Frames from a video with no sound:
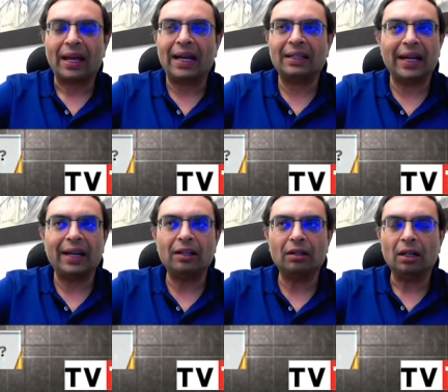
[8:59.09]
and
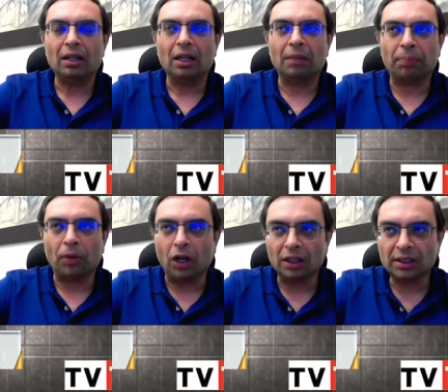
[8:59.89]
then a
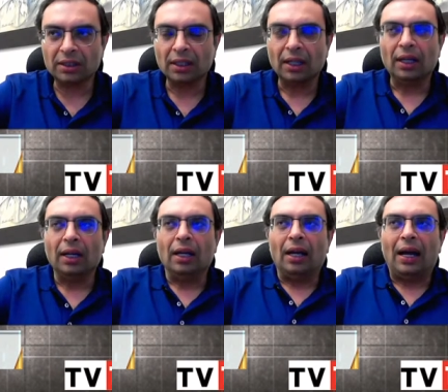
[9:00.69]
pause,
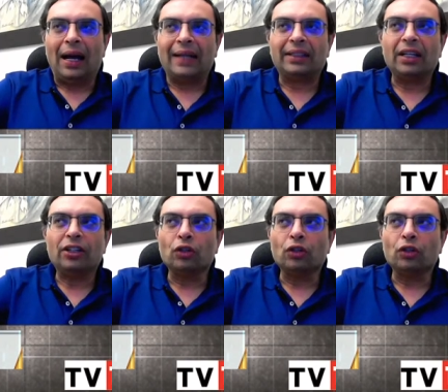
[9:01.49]
I think